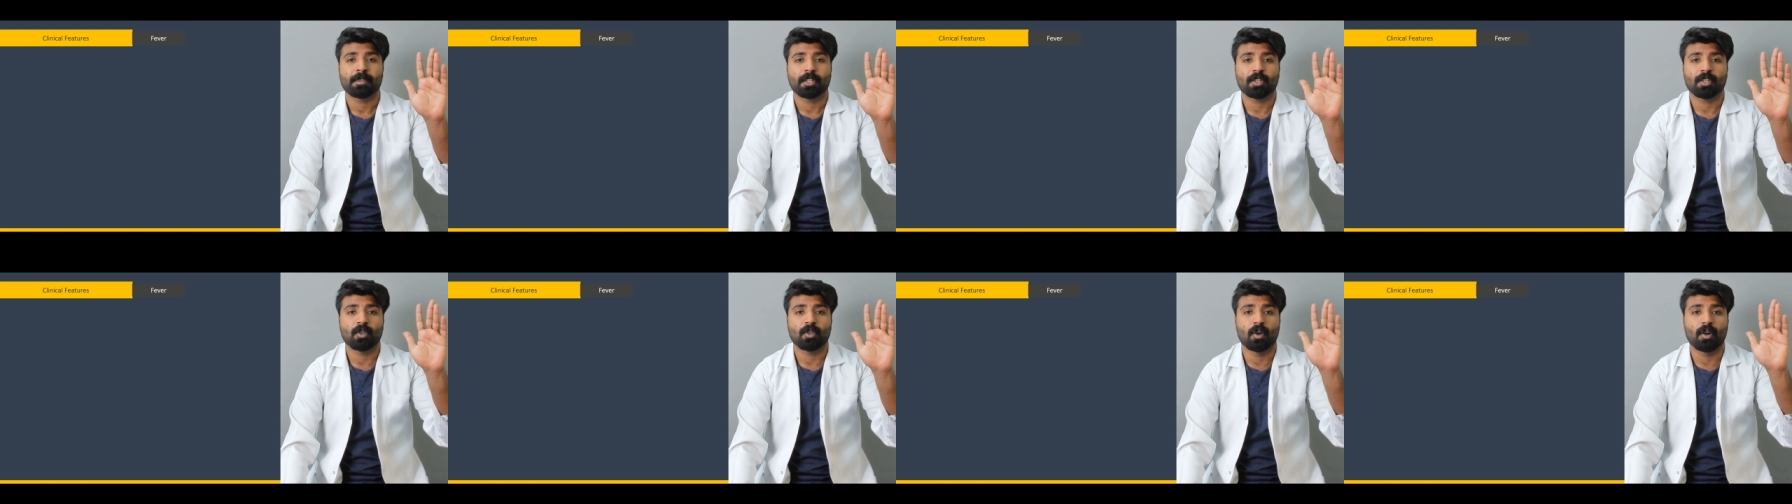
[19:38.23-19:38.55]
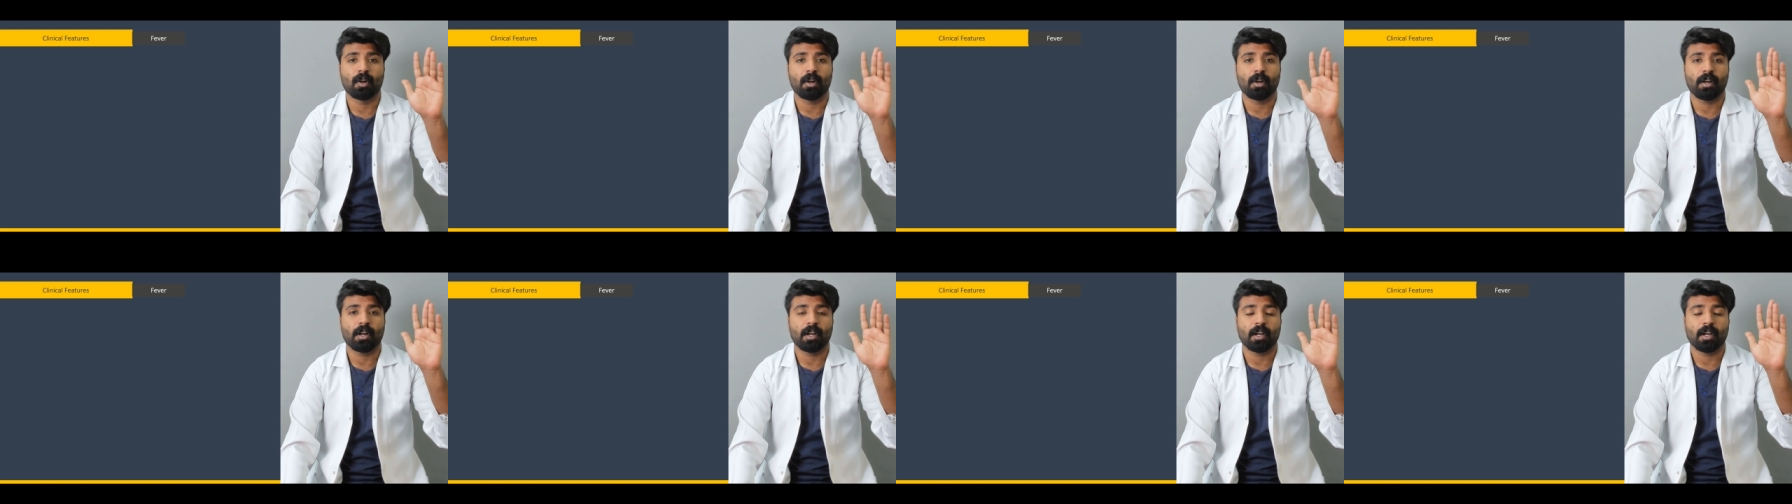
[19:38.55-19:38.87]

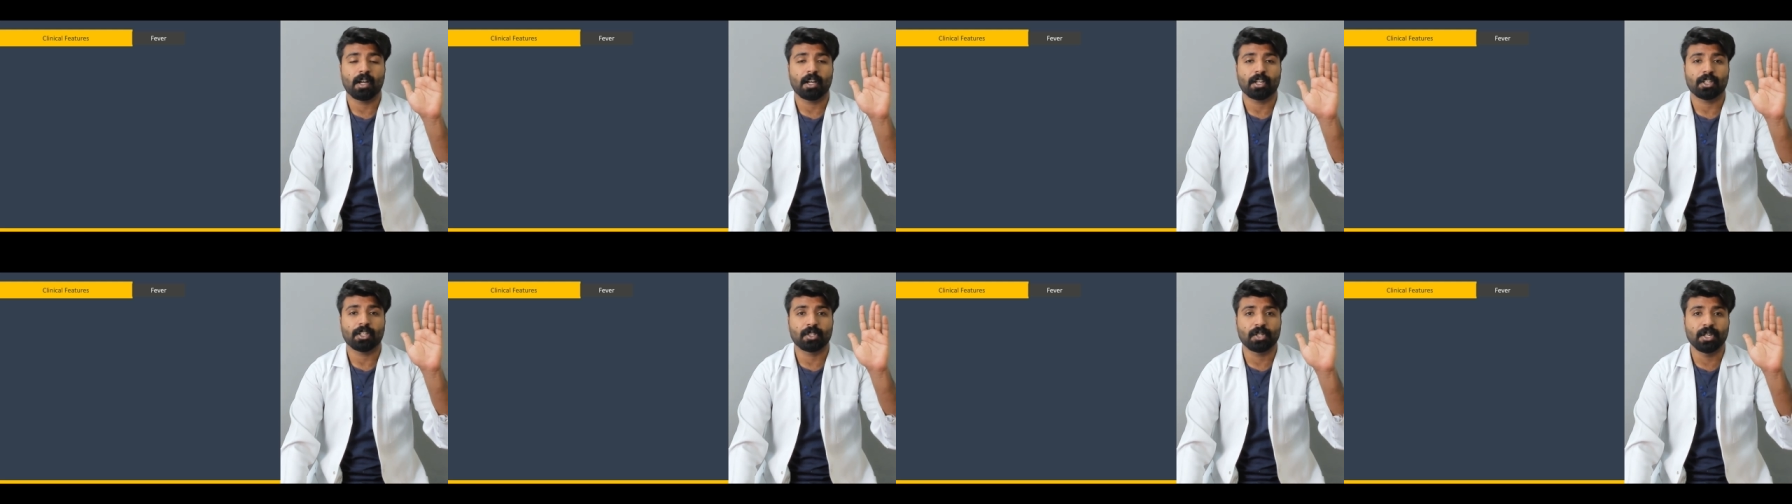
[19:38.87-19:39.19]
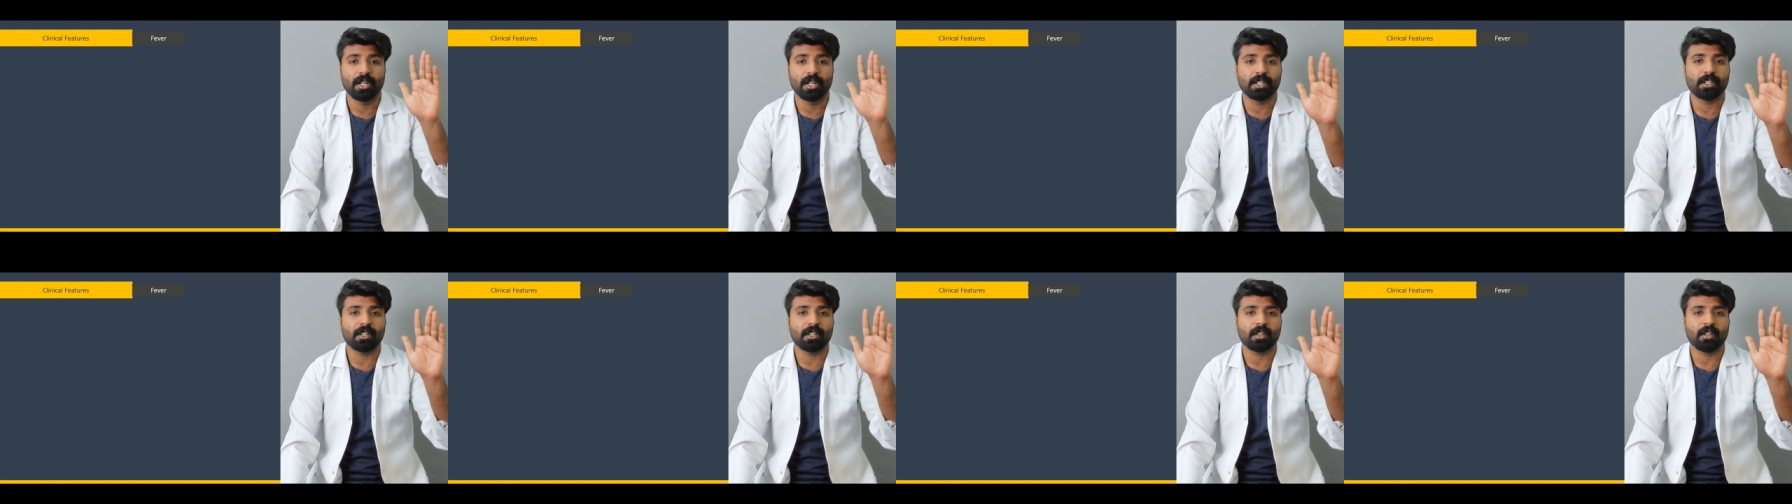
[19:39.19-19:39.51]
your uh,
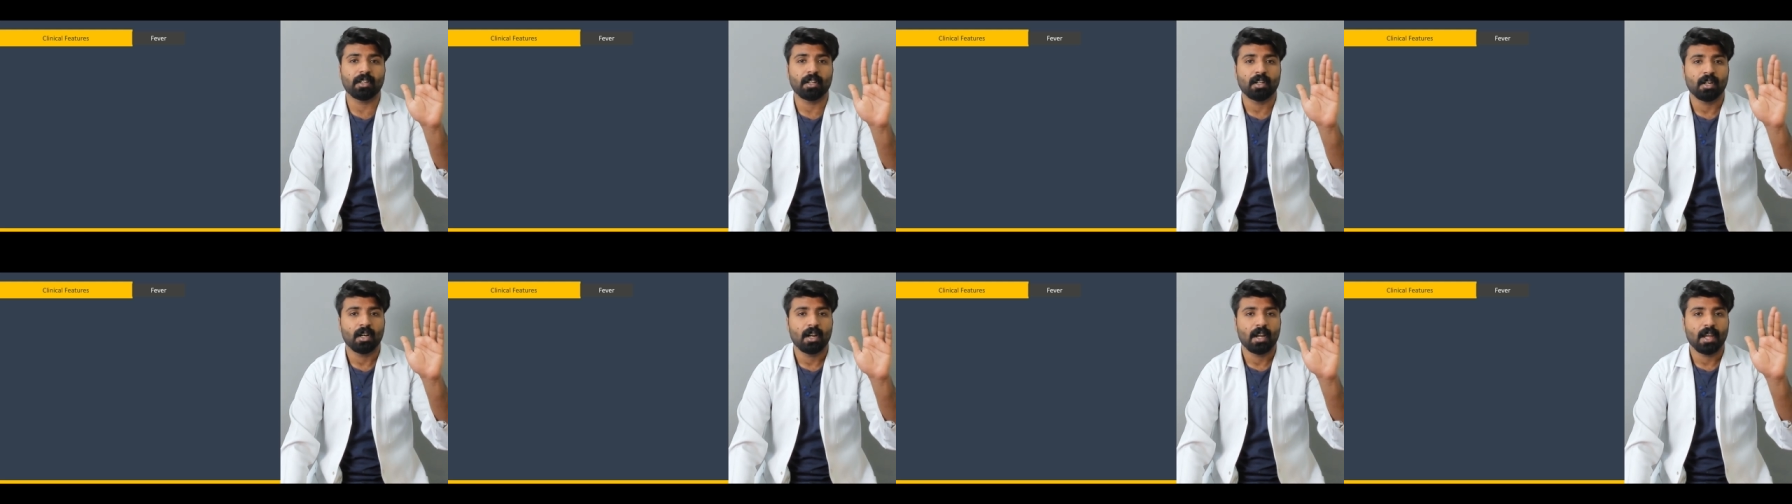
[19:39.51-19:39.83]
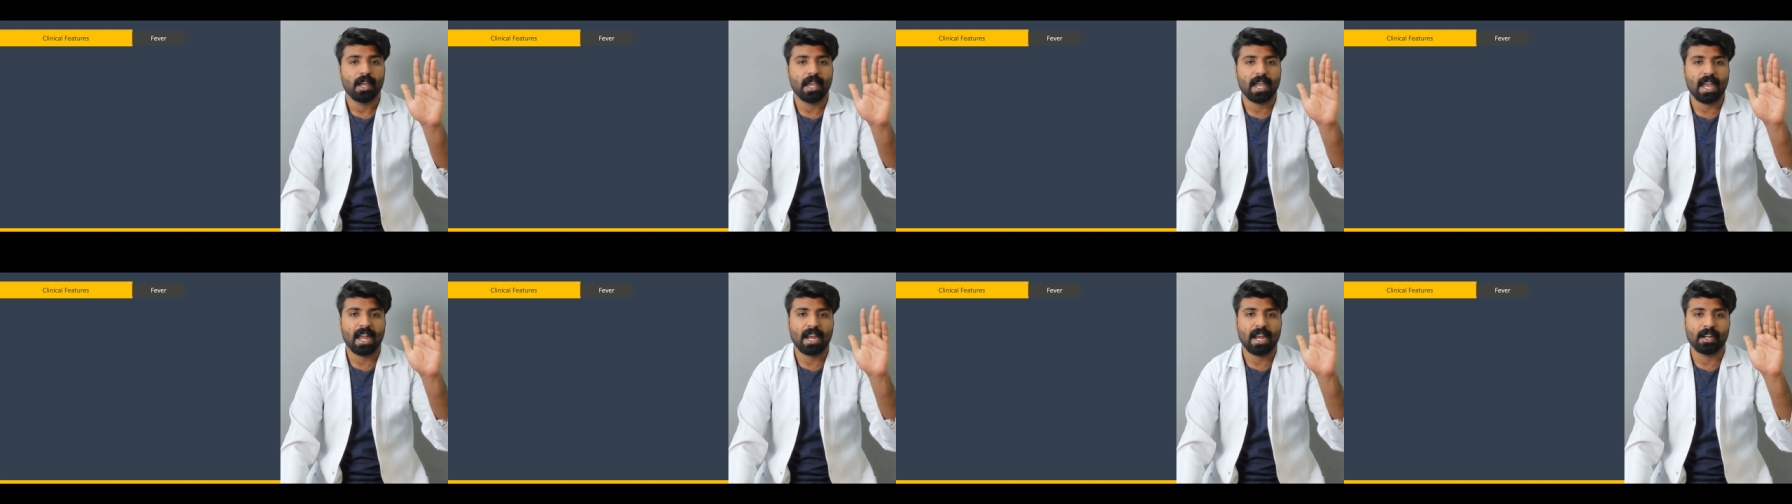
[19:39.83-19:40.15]

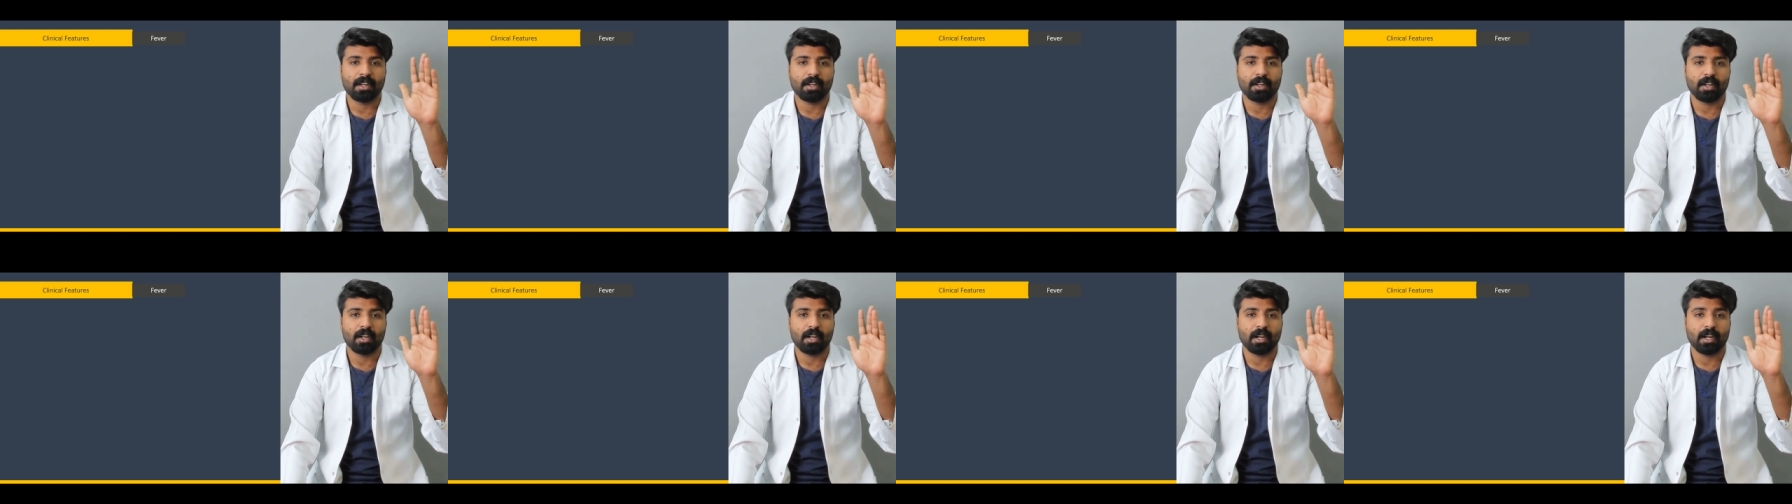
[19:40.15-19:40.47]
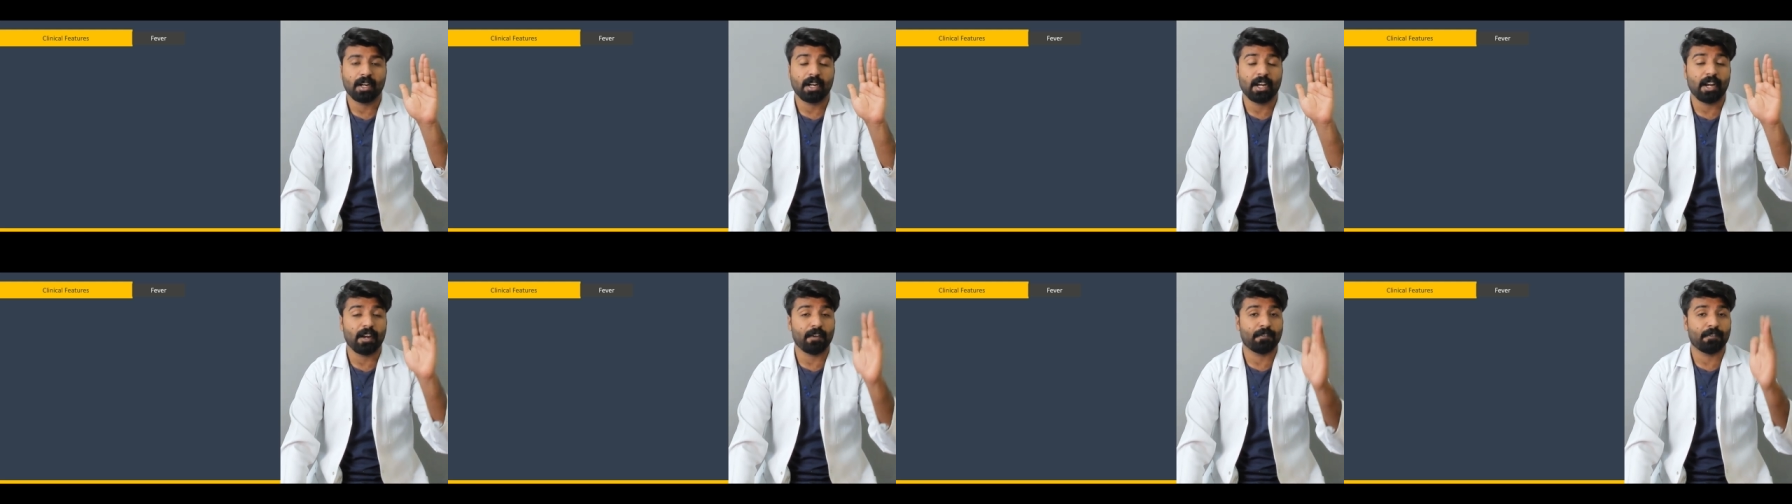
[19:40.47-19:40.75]
ureter and uh,